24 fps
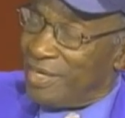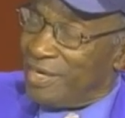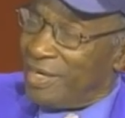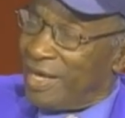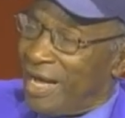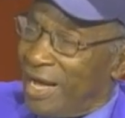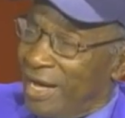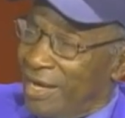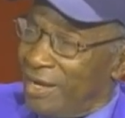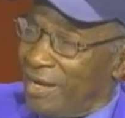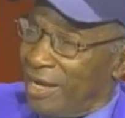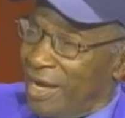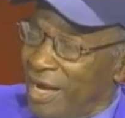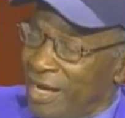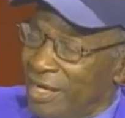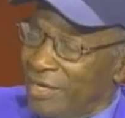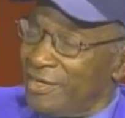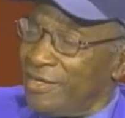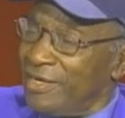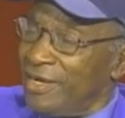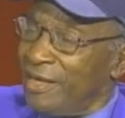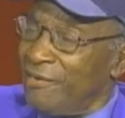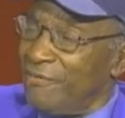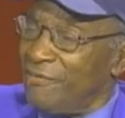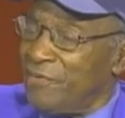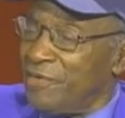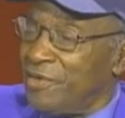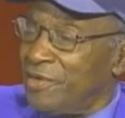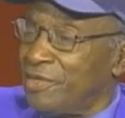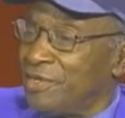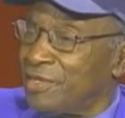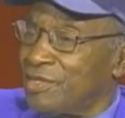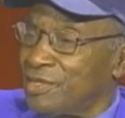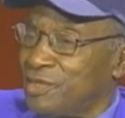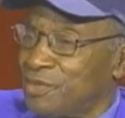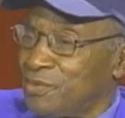How do they feel
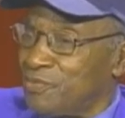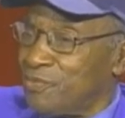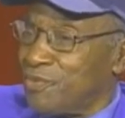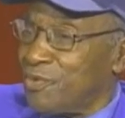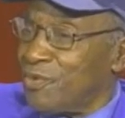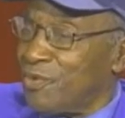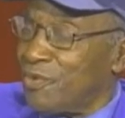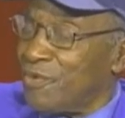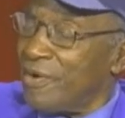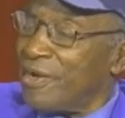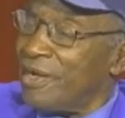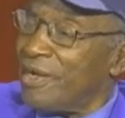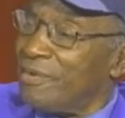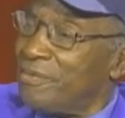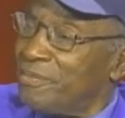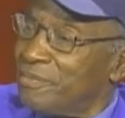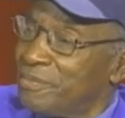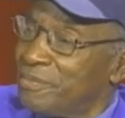this program?